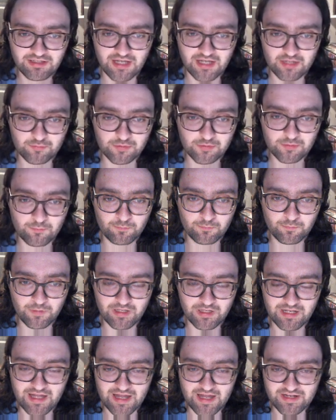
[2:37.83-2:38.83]
and we
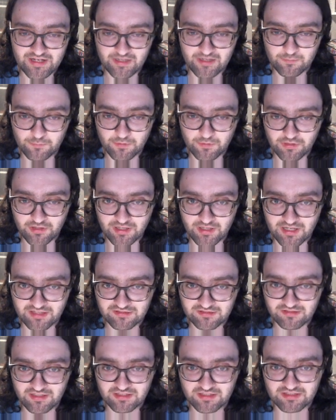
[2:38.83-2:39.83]
will end up with an
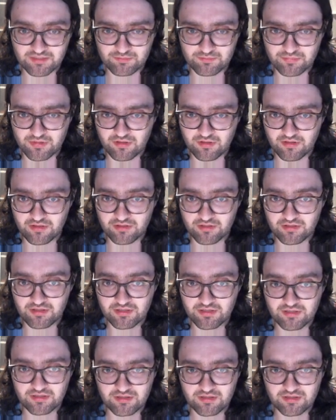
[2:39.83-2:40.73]
isolated pawn,